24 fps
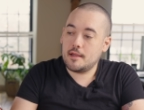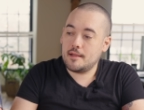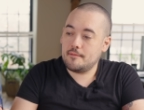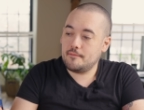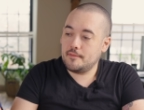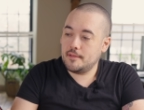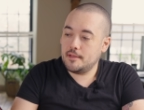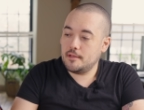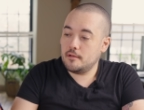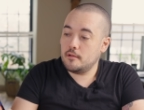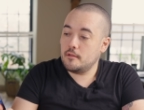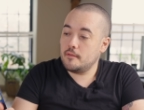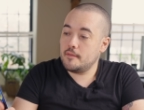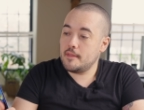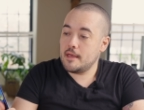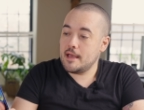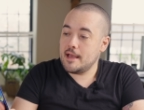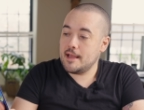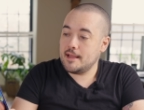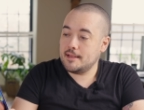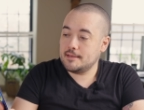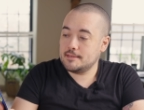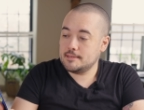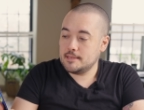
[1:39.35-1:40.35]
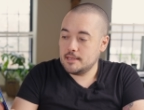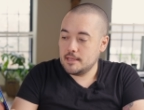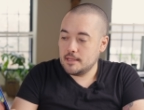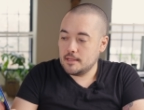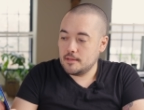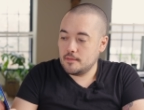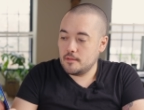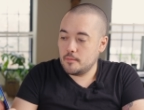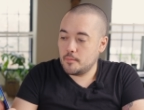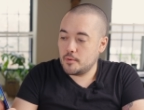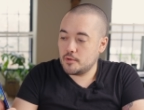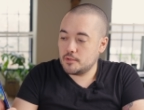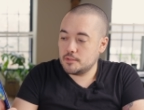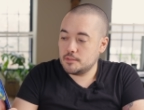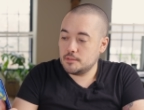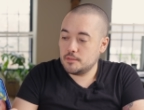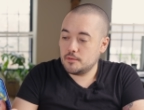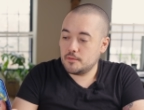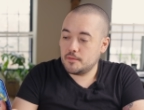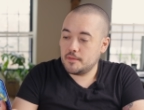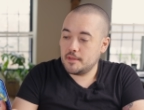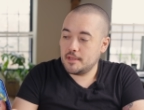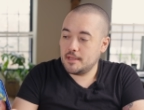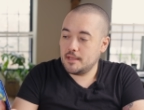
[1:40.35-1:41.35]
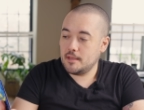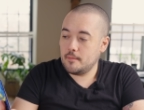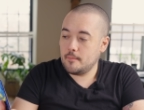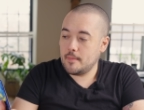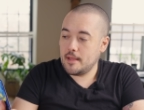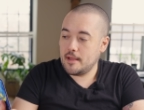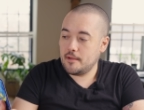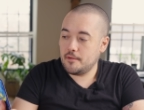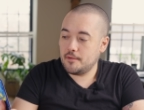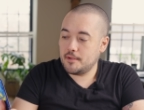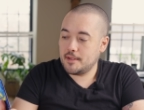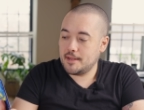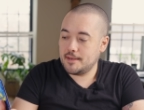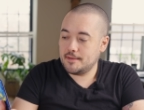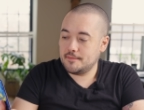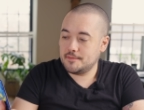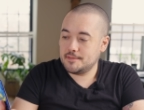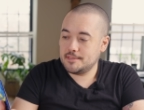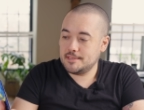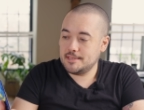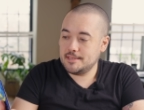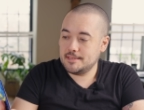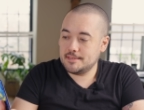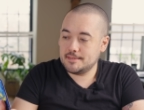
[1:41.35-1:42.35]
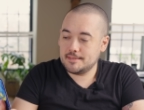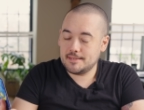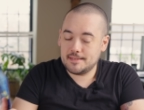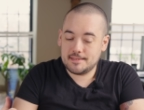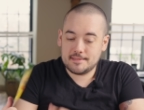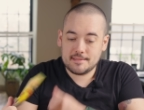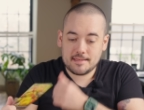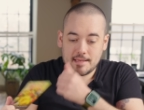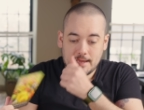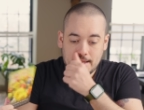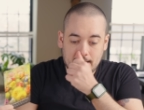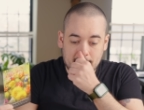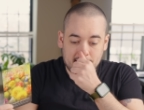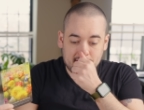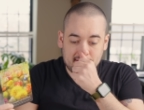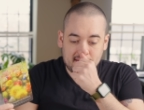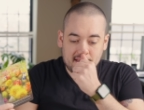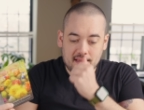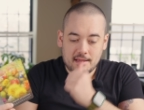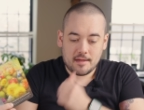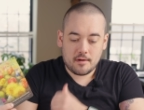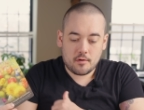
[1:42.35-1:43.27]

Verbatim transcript: I feel that the person you're thinking about kind of sees this as,